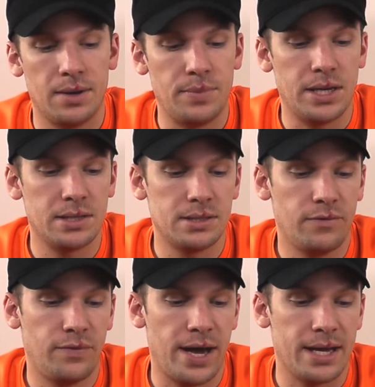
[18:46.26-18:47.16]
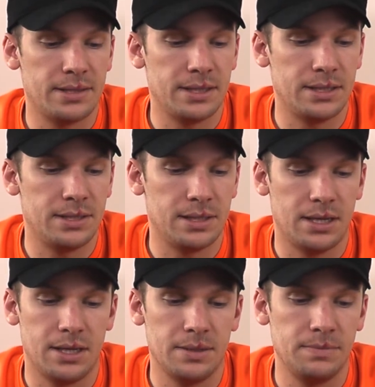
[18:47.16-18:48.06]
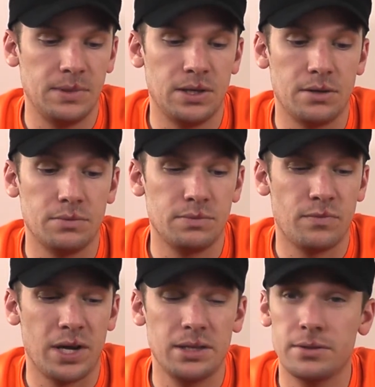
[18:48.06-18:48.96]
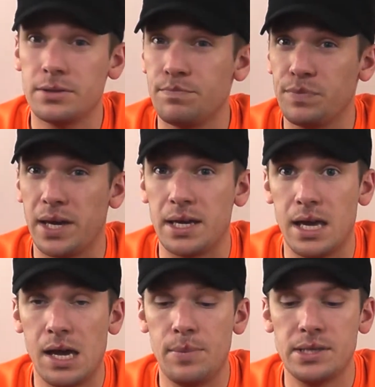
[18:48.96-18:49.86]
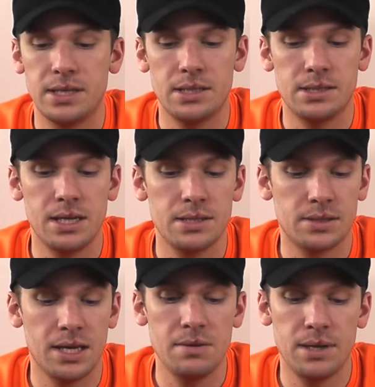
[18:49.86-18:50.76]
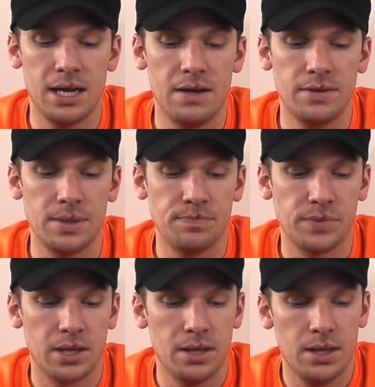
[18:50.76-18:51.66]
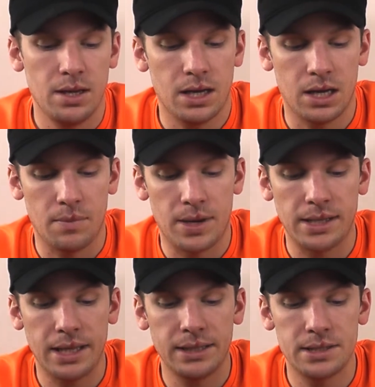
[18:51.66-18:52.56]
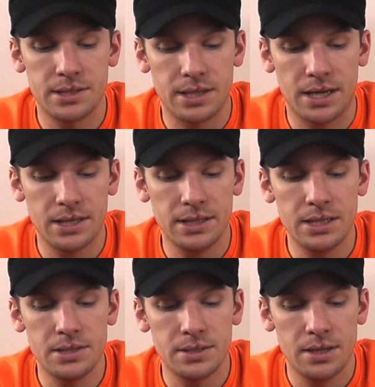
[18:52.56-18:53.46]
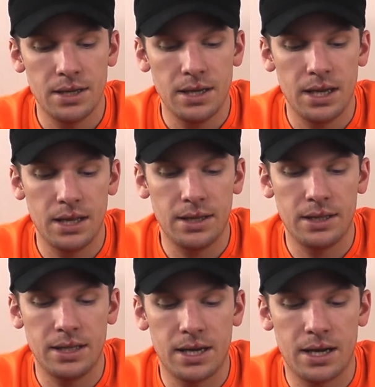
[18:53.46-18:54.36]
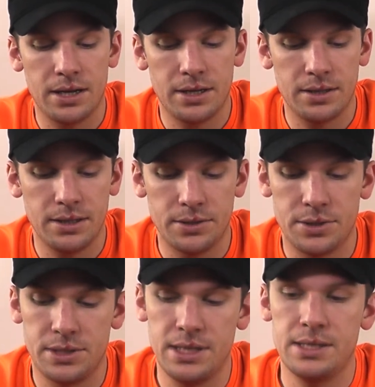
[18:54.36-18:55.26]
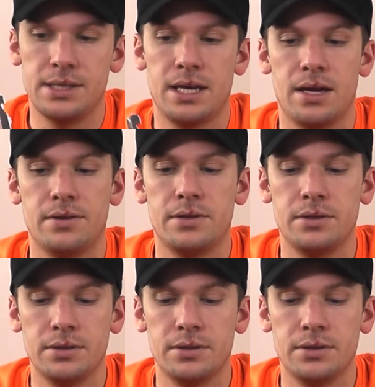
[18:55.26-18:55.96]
because of the fact that regular like camping tent stakes, they can be heavy. I like the design of these in that they'll seat together,